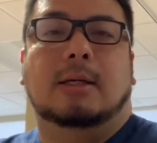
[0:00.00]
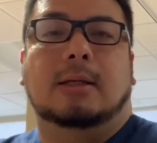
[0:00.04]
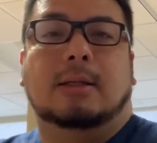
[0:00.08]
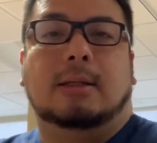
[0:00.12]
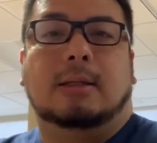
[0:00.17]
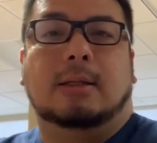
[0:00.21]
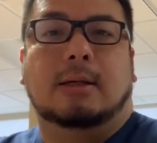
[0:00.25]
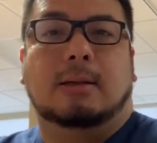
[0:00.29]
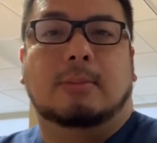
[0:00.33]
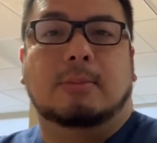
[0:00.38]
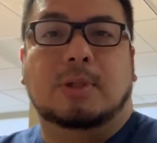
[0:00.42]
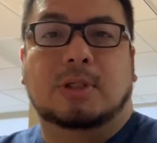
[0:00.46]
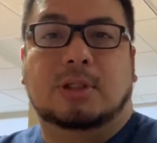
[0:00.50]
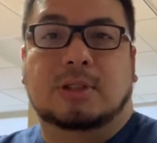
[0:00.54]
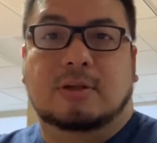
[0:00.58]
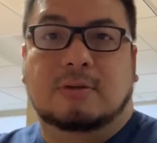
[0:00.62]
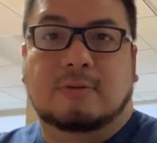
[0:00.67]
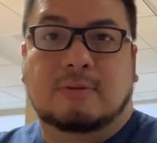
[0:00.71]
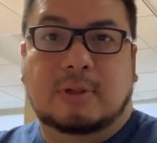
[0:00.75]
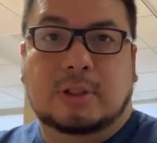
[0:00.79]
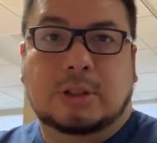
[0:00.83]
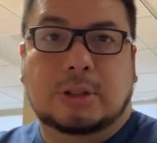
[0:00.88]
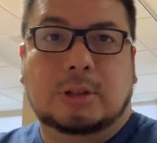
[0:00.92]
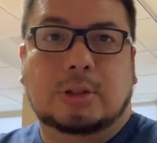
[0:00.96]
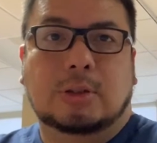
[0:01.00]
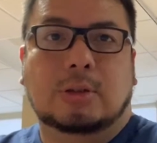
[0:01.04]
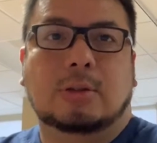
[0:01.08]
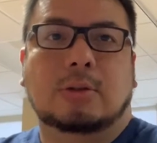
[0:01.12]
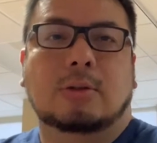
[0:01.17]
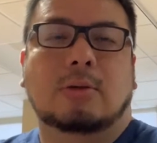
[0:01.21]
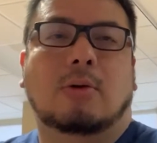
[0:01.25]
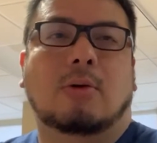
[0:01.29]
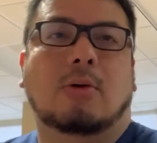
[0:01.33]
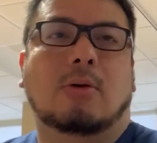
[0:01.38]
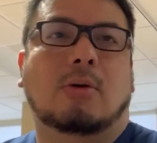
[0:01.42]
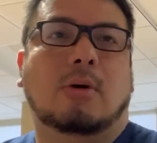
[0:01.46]
the mission
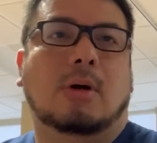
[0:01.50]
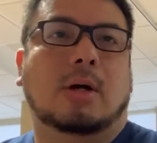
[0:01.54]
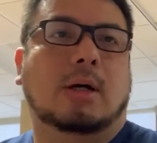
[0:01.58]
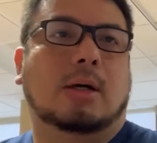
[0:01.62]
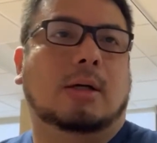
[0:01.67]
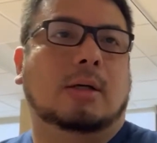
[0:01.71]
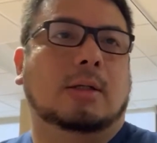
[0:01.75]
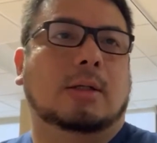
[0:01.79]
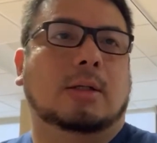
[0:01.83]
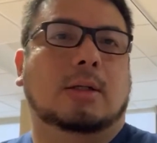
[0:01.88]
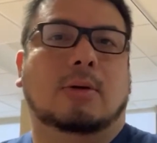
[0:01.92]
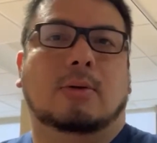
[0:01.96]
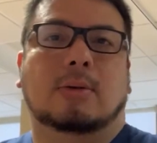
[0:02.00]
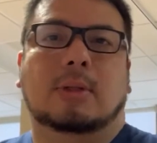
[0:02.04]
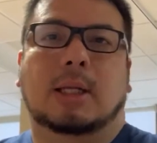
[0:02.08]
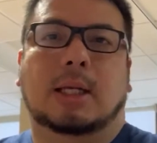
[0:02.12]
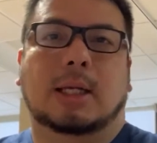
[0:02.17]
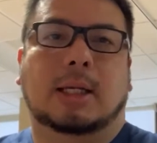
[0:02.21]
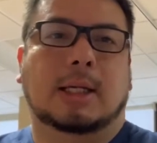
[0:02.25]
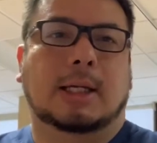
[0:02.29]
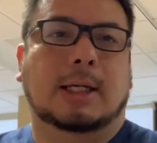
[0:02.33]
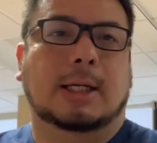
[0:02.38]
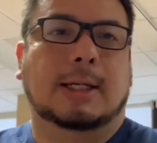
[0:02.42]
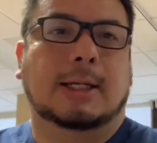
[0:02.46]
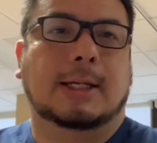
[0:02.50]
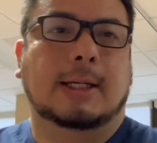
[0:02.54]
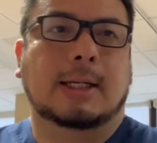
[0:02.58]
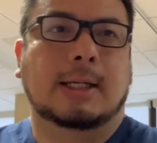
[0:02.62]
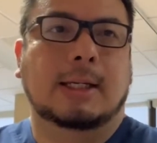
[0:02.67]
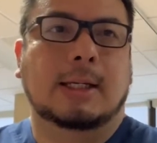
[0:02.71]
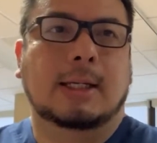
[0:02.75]
vision, or like a